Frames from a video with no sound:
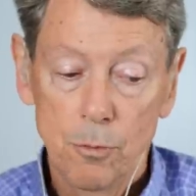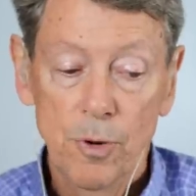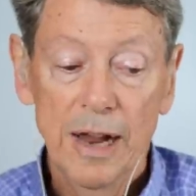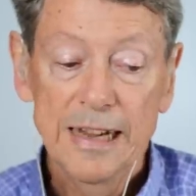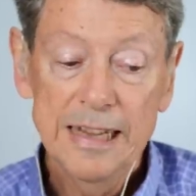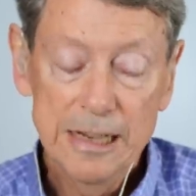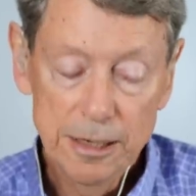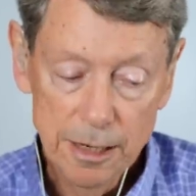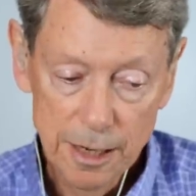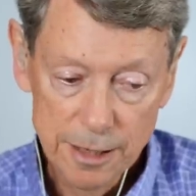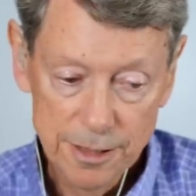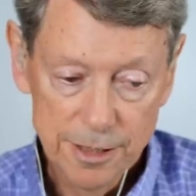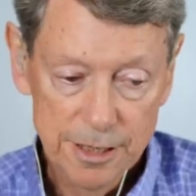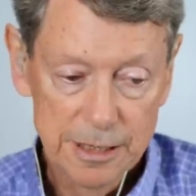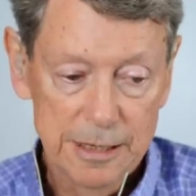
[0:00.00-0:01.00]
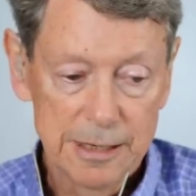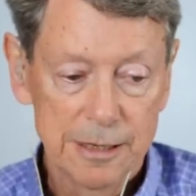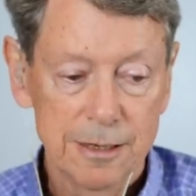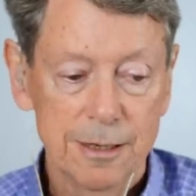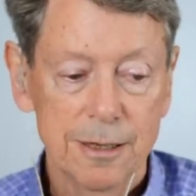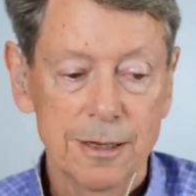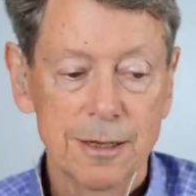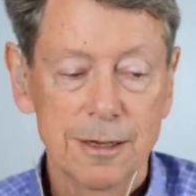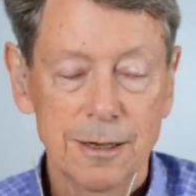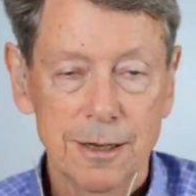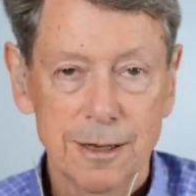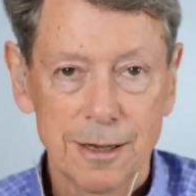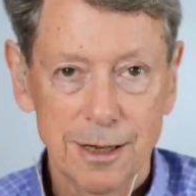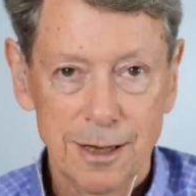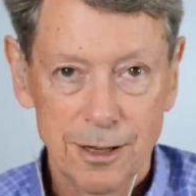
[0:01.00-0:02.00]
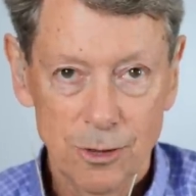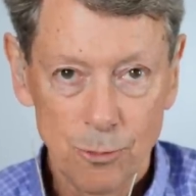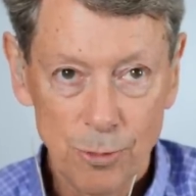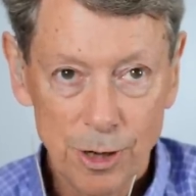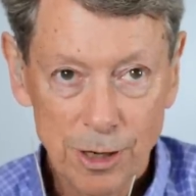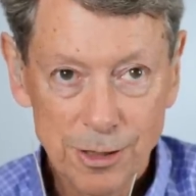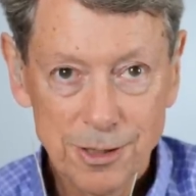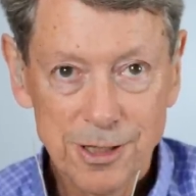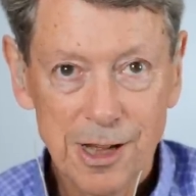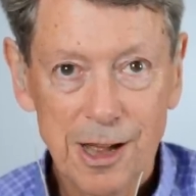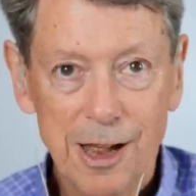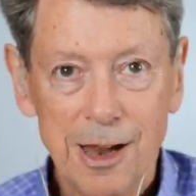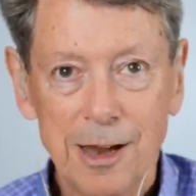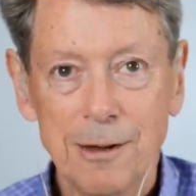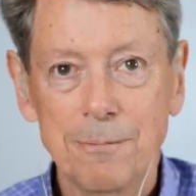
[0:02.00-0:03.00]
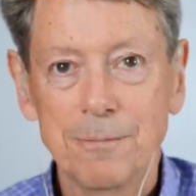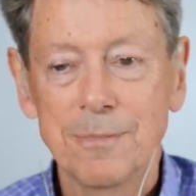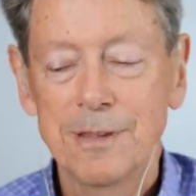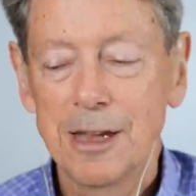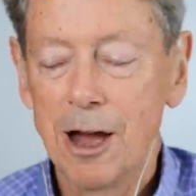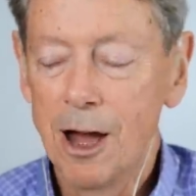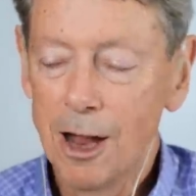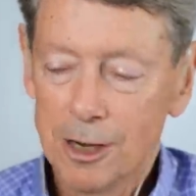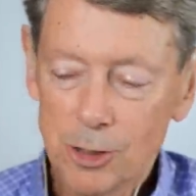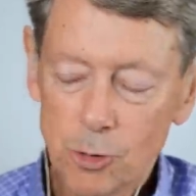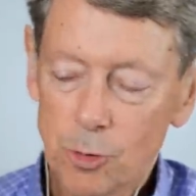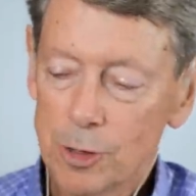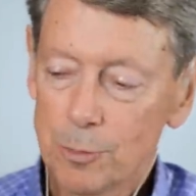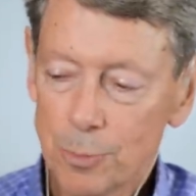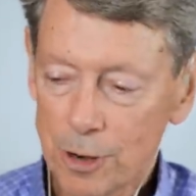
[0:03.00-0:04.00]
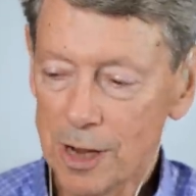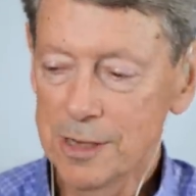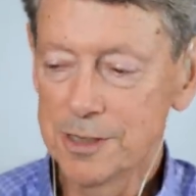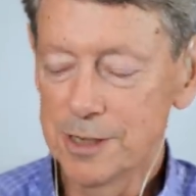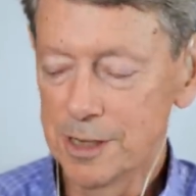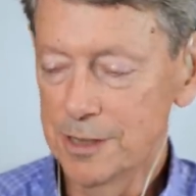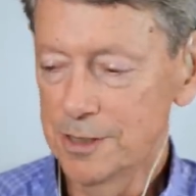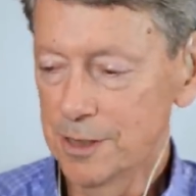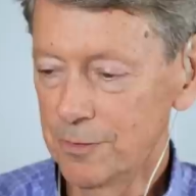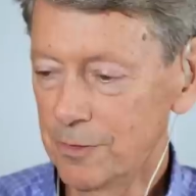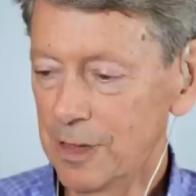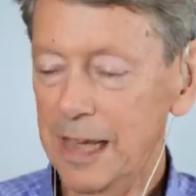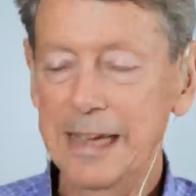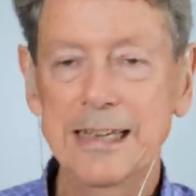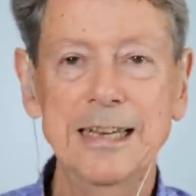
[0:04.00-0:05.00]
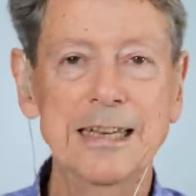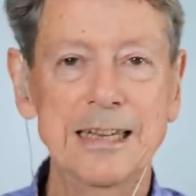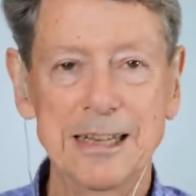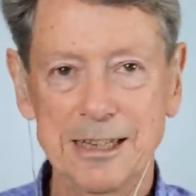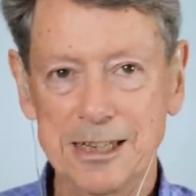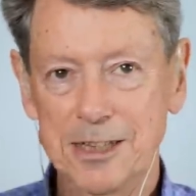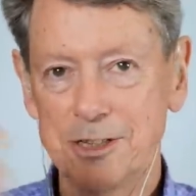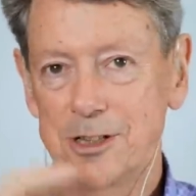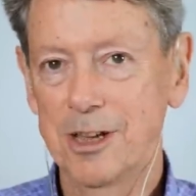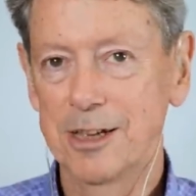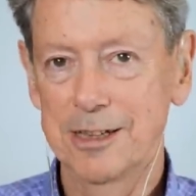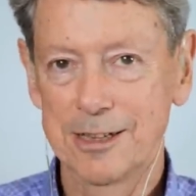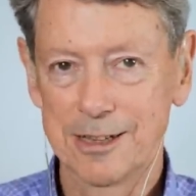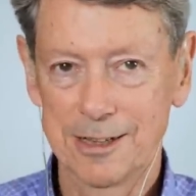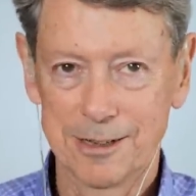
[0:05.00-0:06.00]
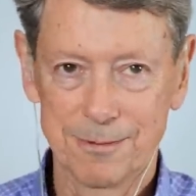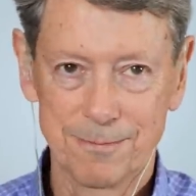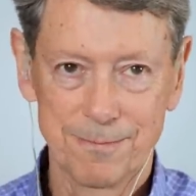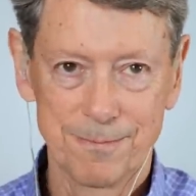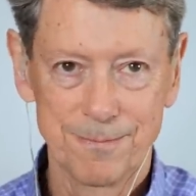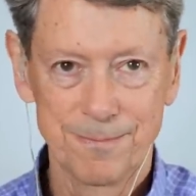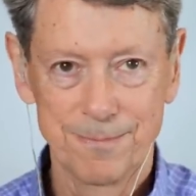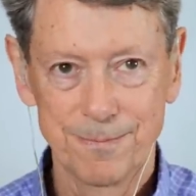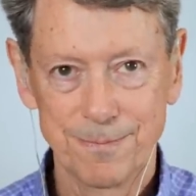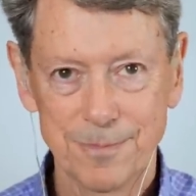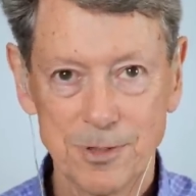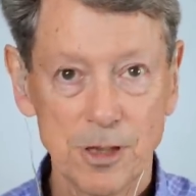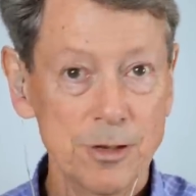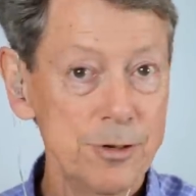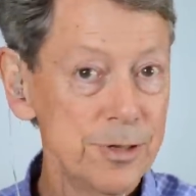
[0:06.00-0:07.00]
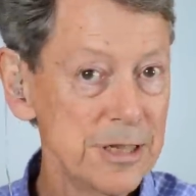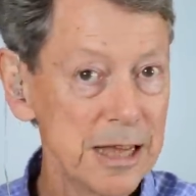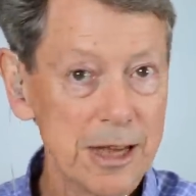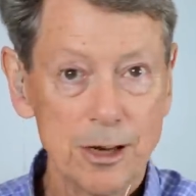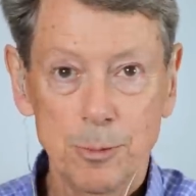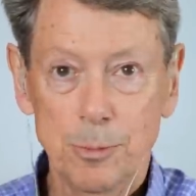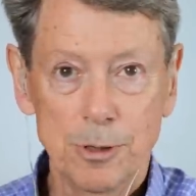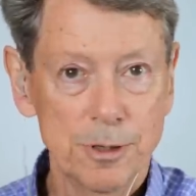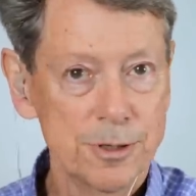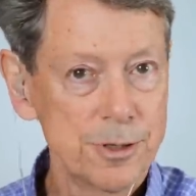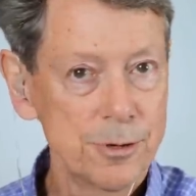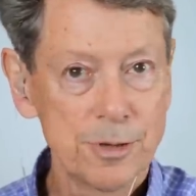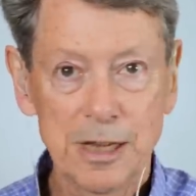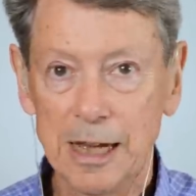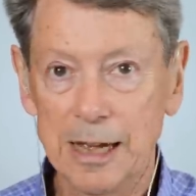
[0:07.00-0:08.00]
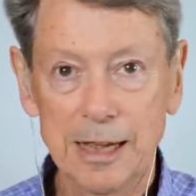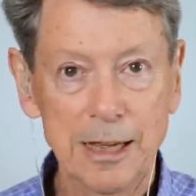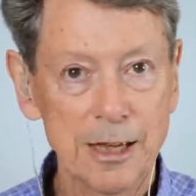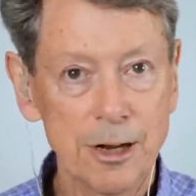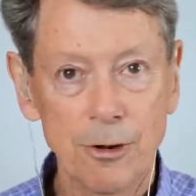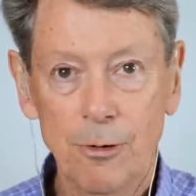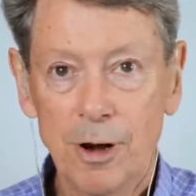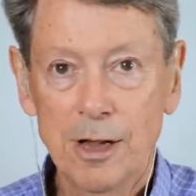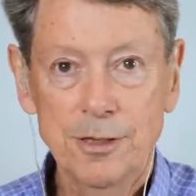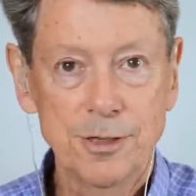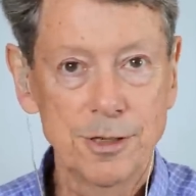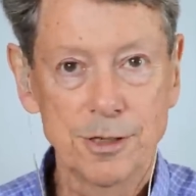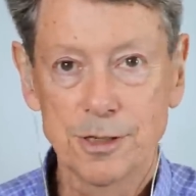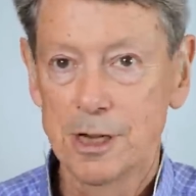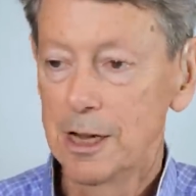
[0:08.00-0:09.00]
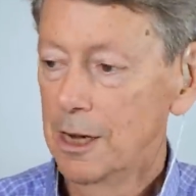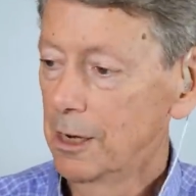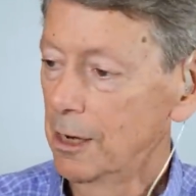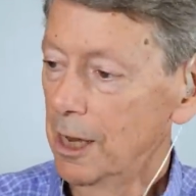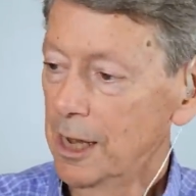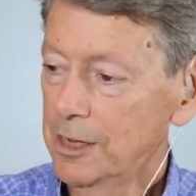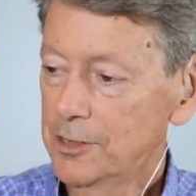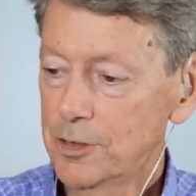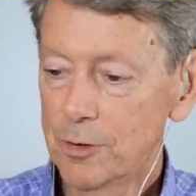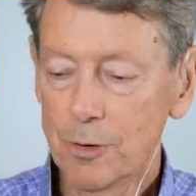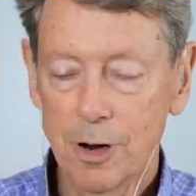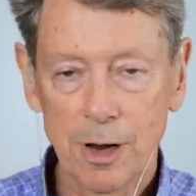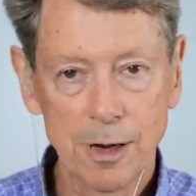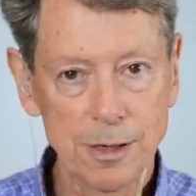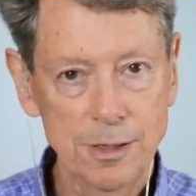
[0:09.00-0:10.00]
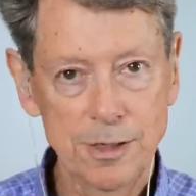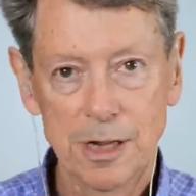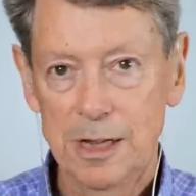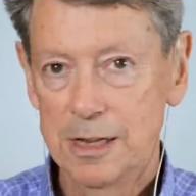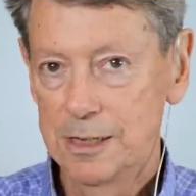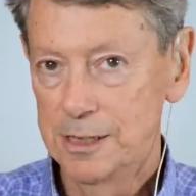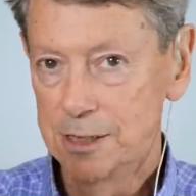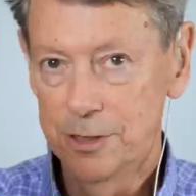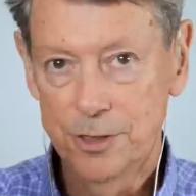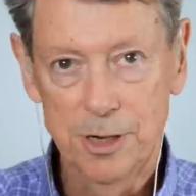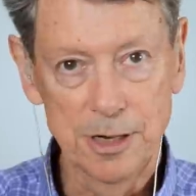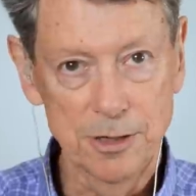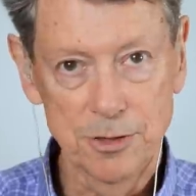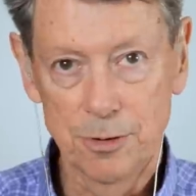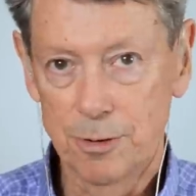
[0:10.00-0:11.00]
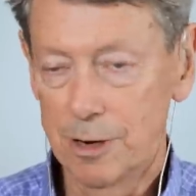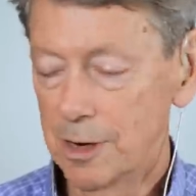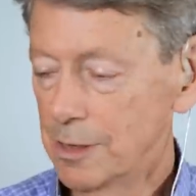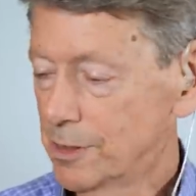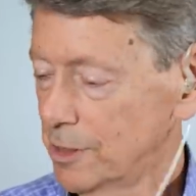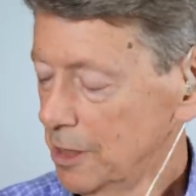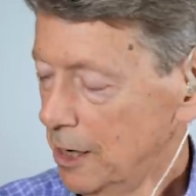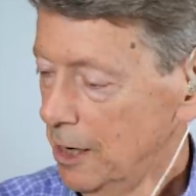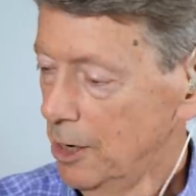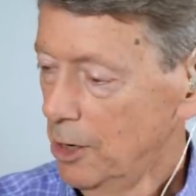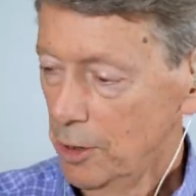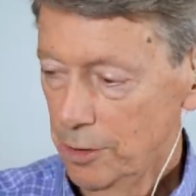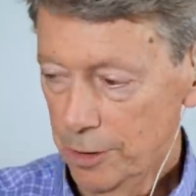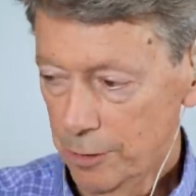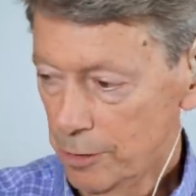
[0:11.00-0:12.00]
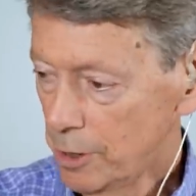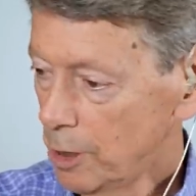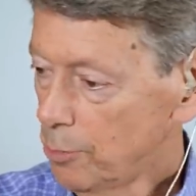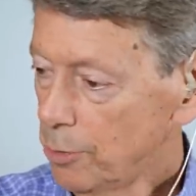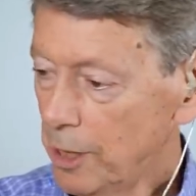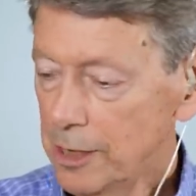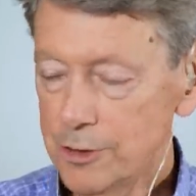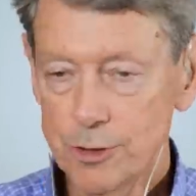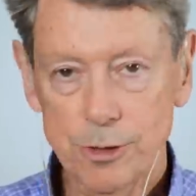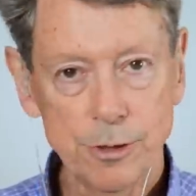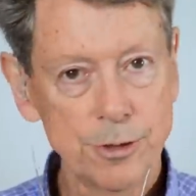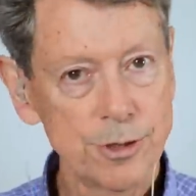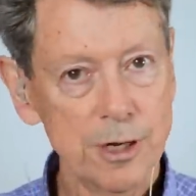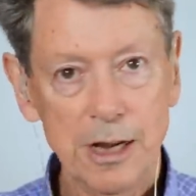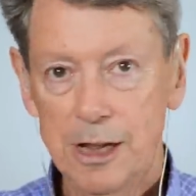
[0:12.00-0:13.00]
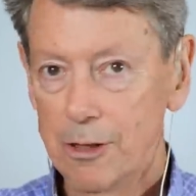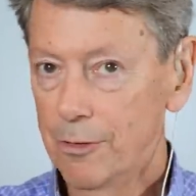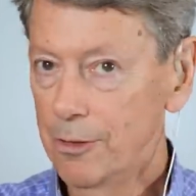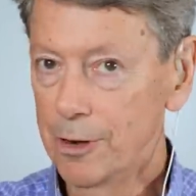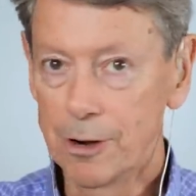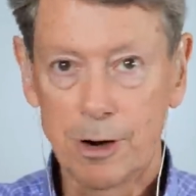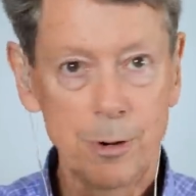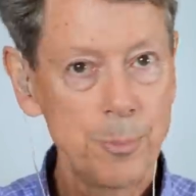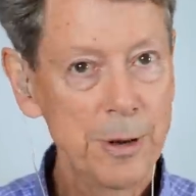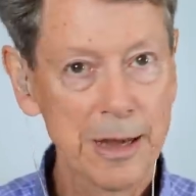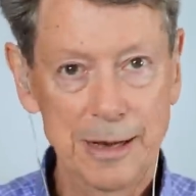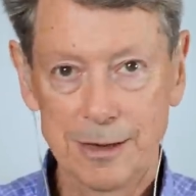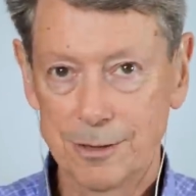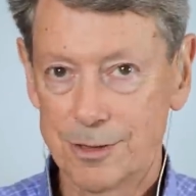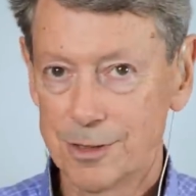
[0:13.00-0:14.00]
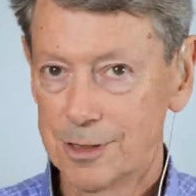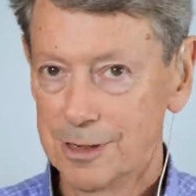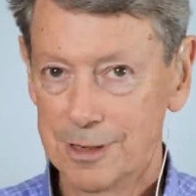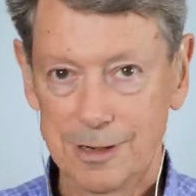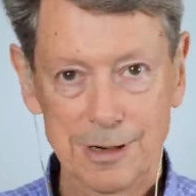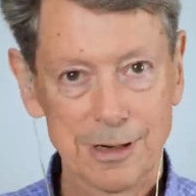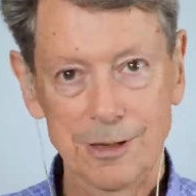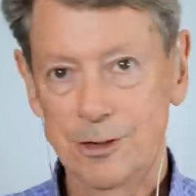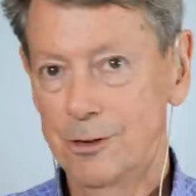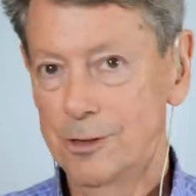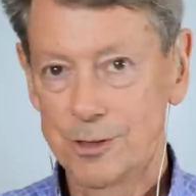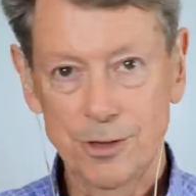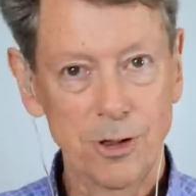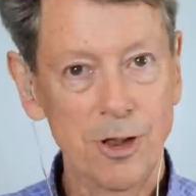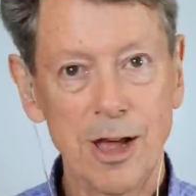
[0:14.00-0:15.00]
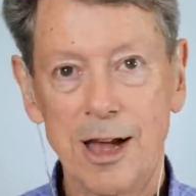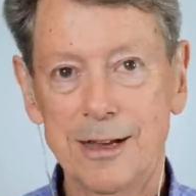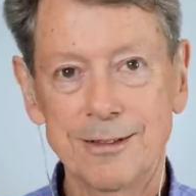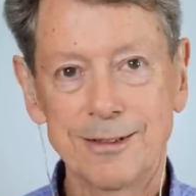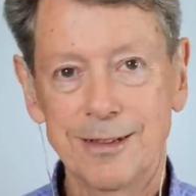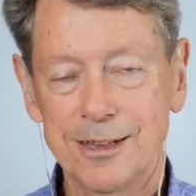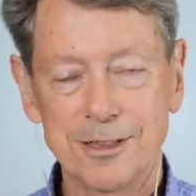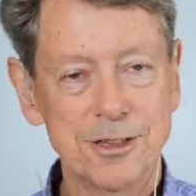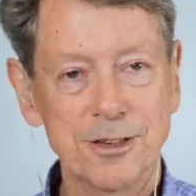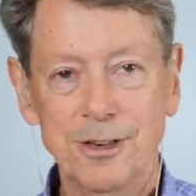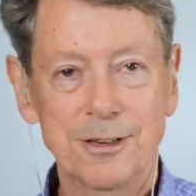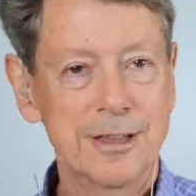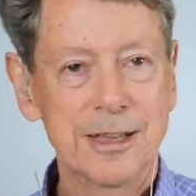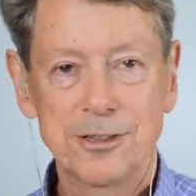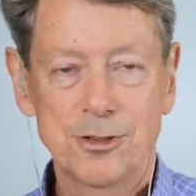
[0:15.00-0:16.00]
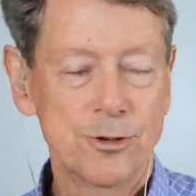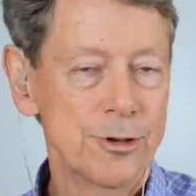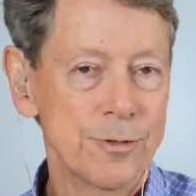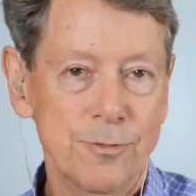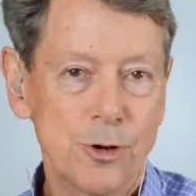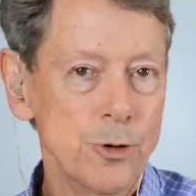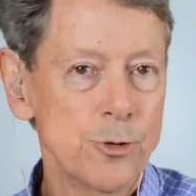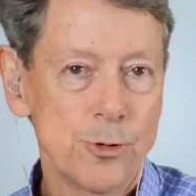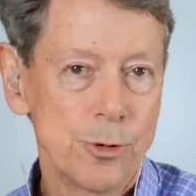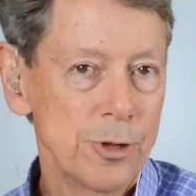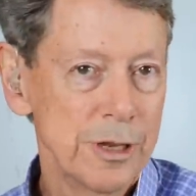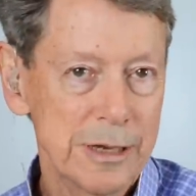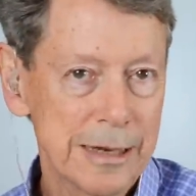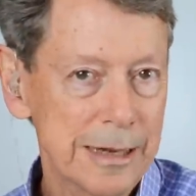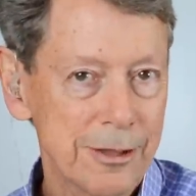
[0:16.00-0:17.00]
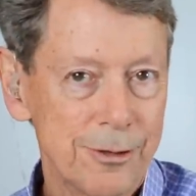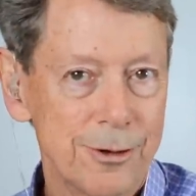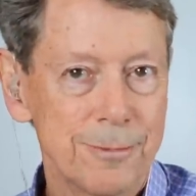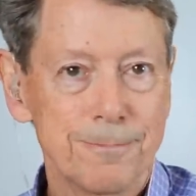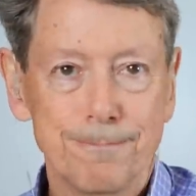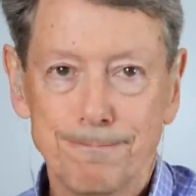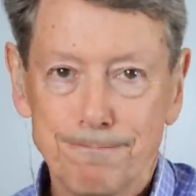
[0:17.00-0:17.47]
recognizing in the real time the ongoing process of liking and disliking, it's understandable. It's okay. It arises. Likes arise, dislikes arise. There are pleasures, there are pains, and there is a lot that's that's sort of neutral in neither.